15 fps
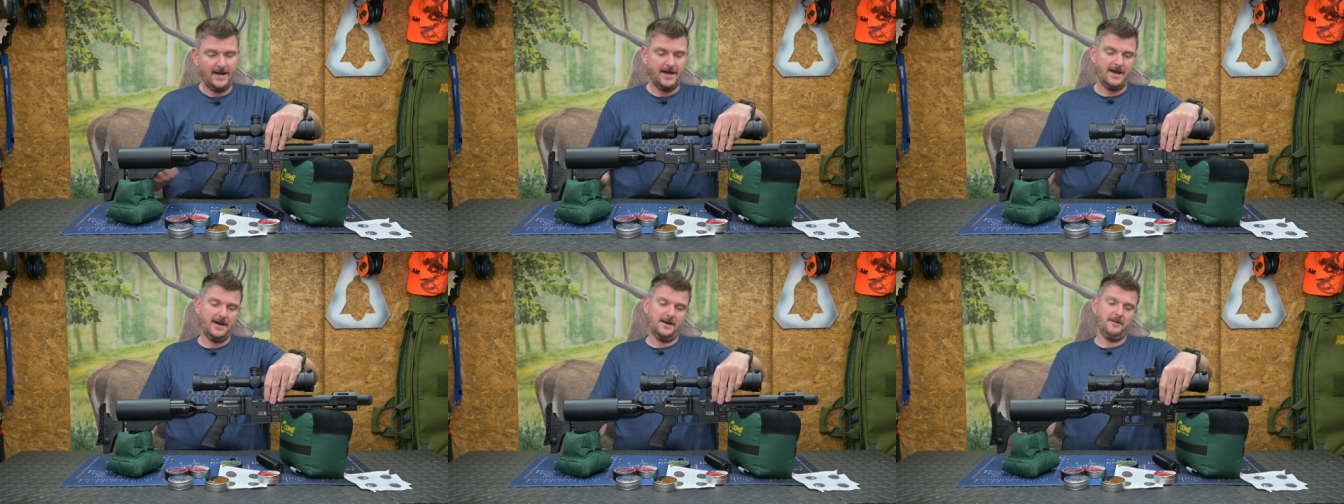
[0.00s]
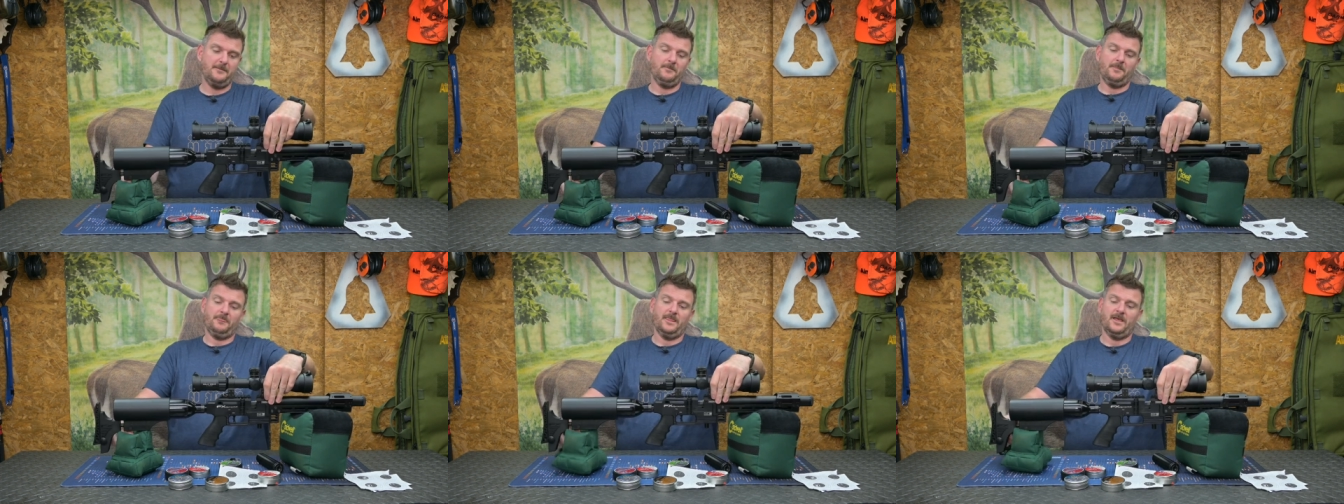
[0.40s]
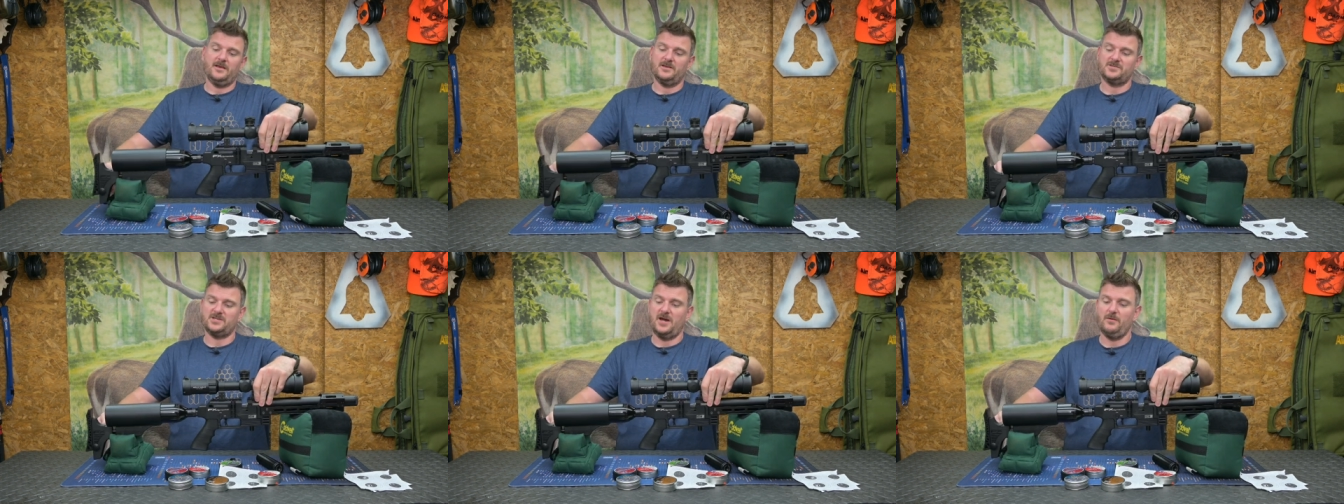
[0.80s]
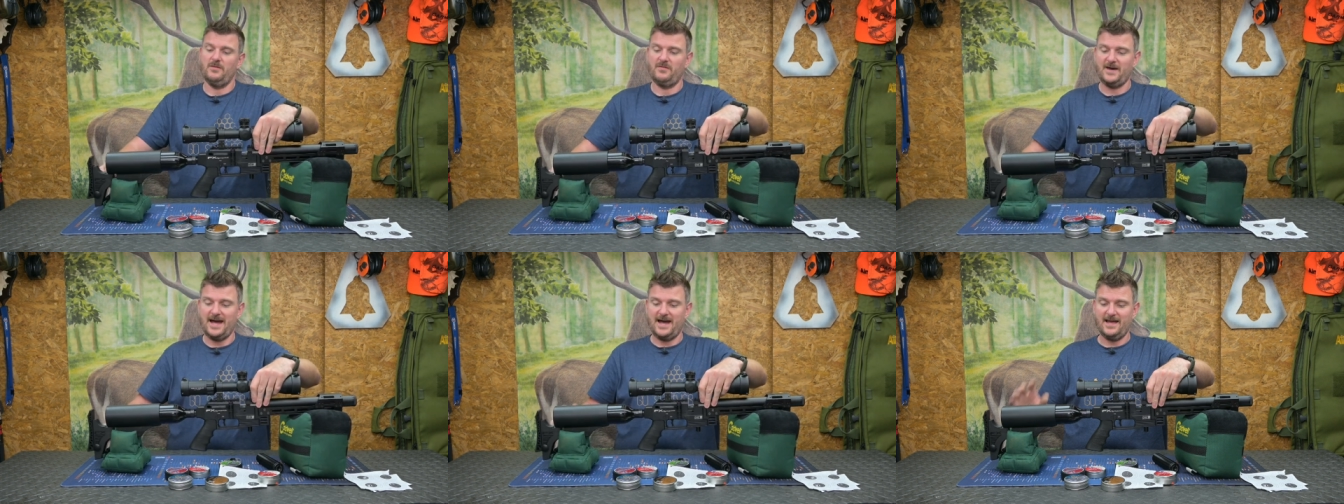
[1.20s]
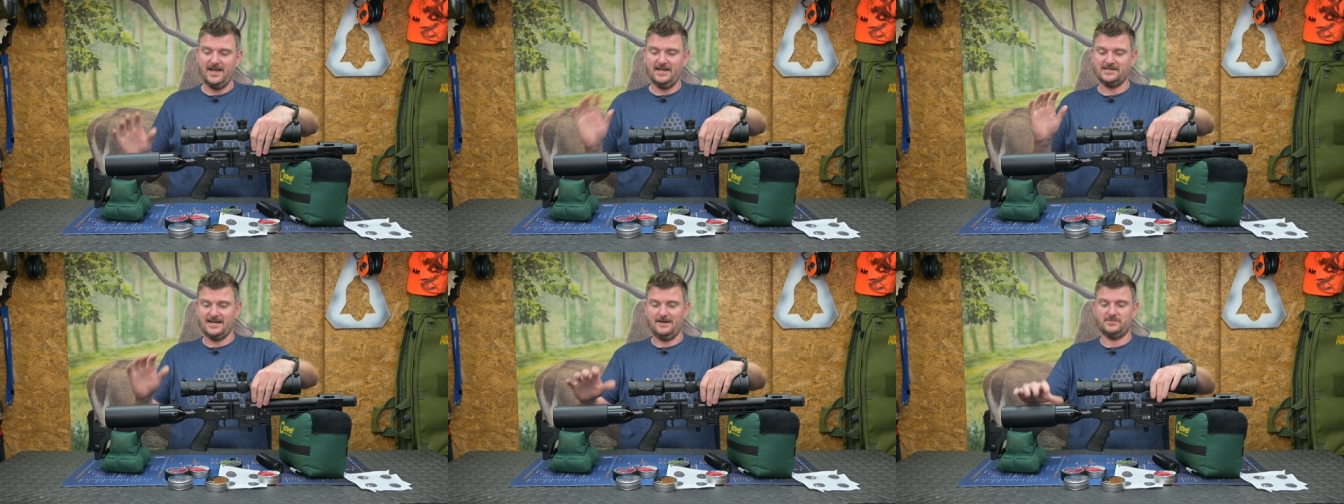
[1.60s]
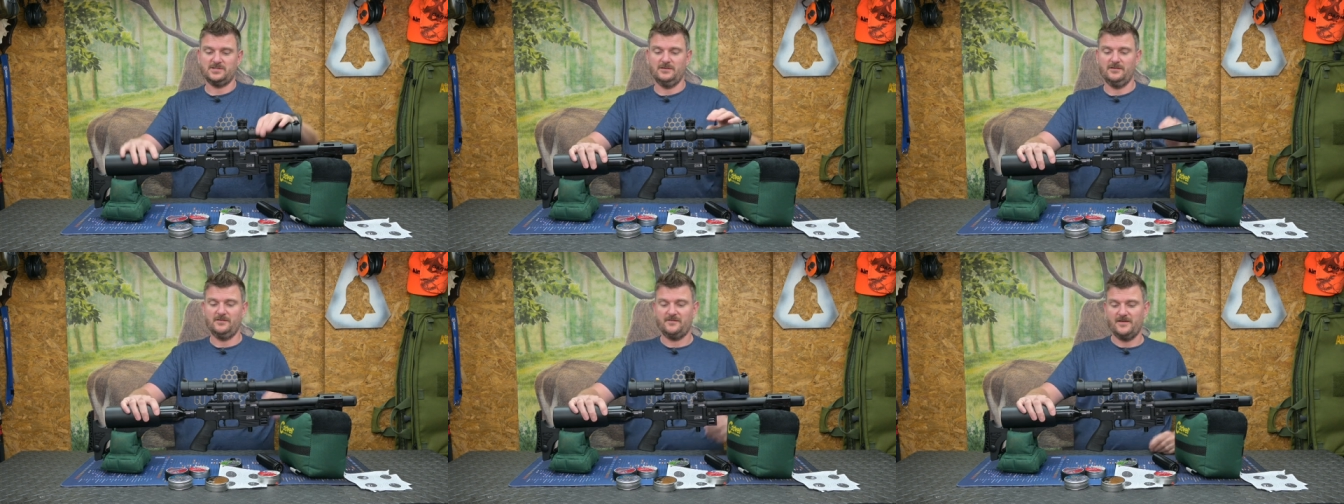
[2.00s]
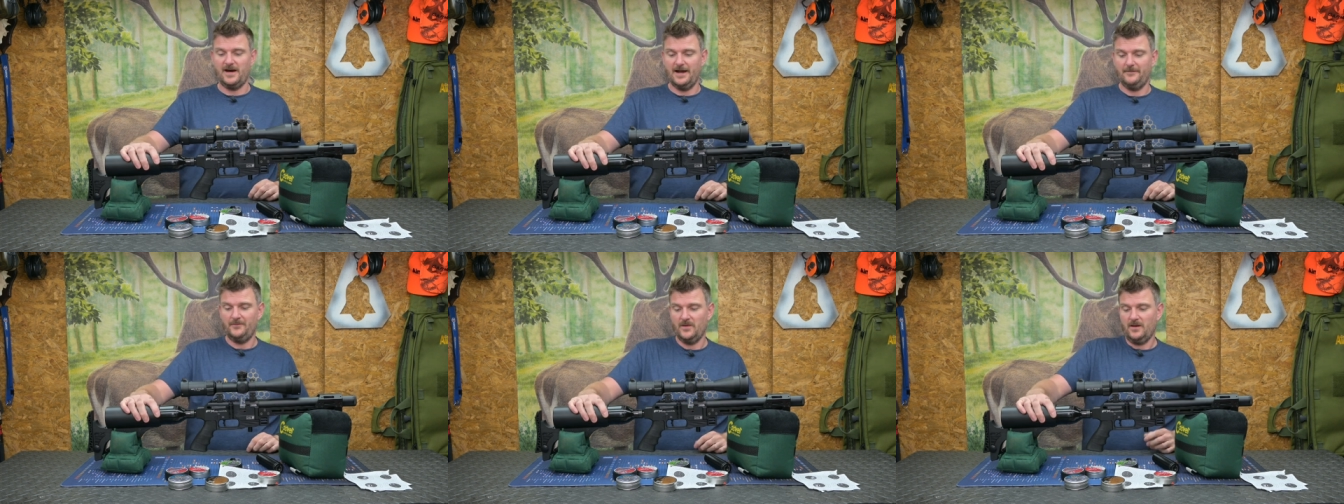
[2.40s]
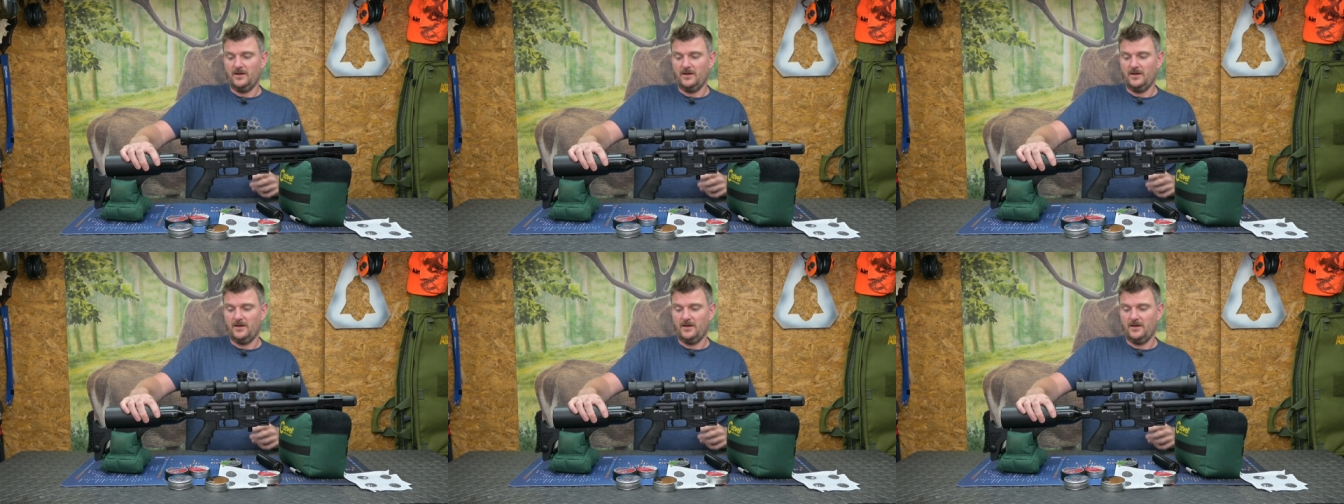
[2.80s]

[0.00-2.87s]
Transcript: Um, so that is absolutely fine.